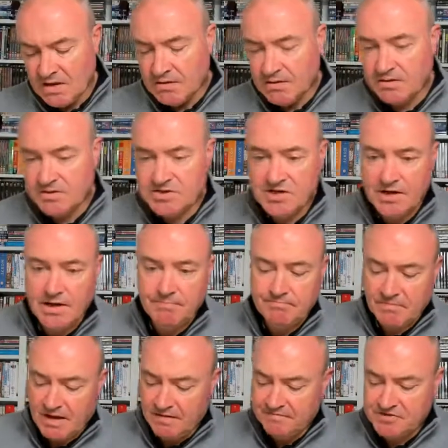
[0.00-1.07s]
I'll say
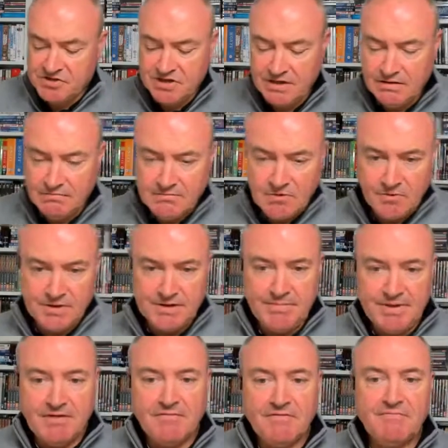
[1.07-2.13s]
I've seen quite a
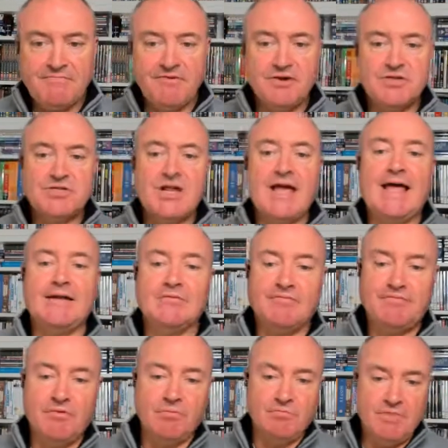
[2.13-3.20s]
bit of it
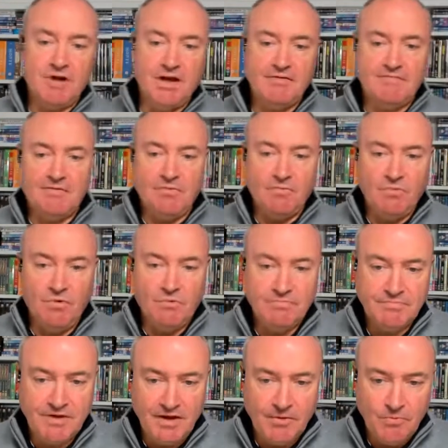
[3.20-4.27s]
firsthand from
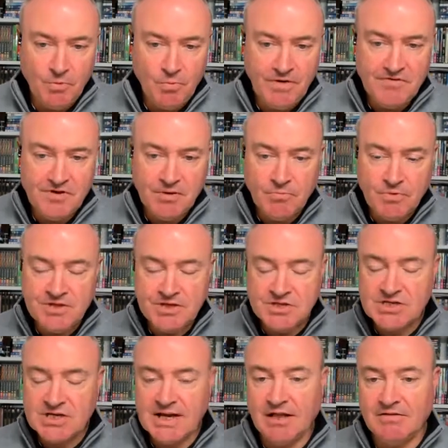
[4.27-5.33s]
what what we've done with
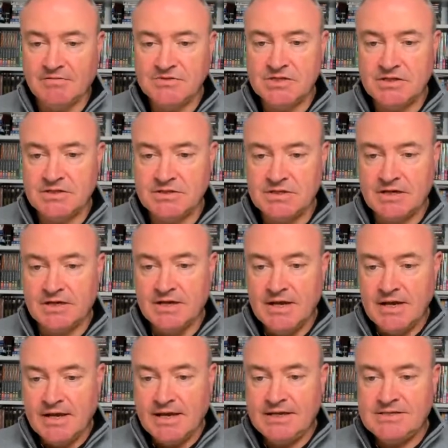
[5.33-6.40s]
yourselves, and
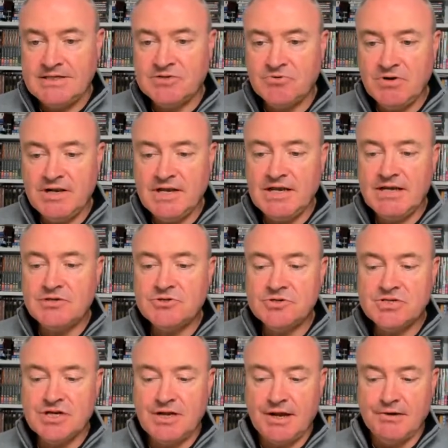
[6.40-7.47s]
it is really
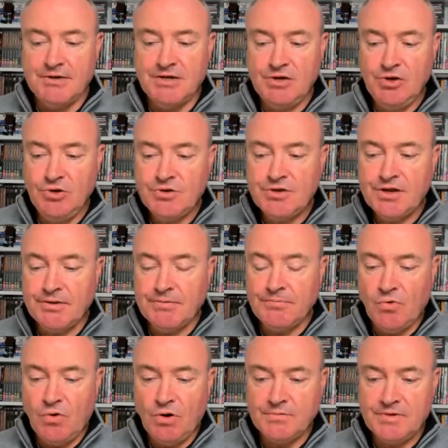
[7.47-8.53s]
interesting how you look
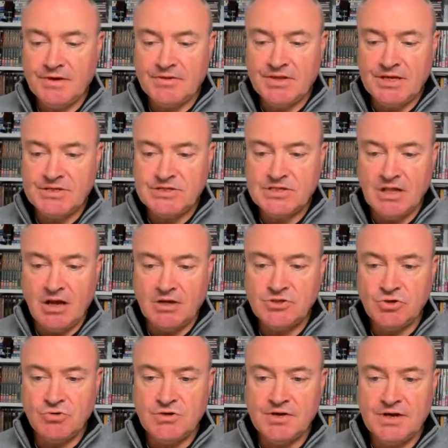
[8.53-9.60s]
at what these
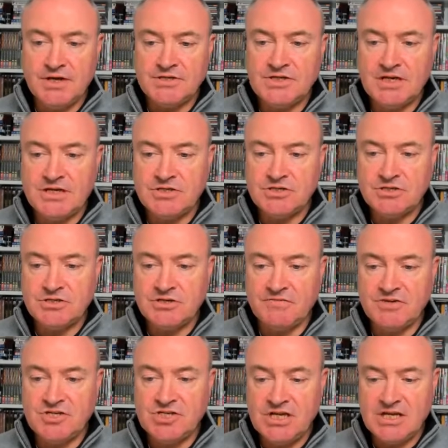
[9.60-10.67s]
large organisations
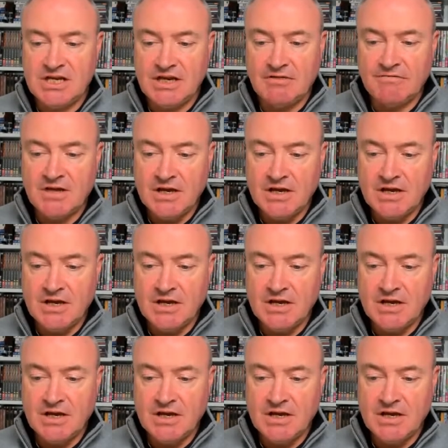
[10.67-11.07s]
have achieved